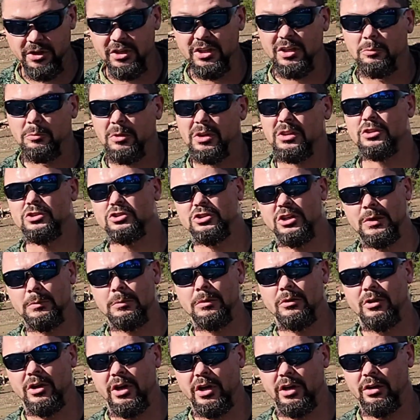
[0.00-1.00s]
up and they didn't make the
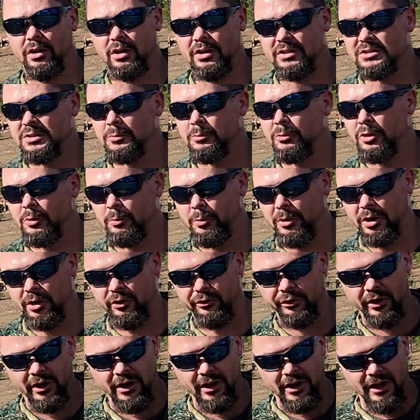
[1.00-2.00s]
chamber right on some of their
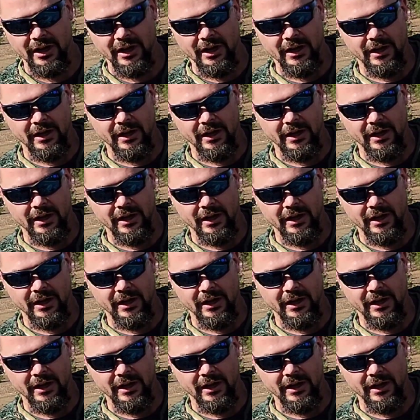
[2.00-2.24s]
barrels.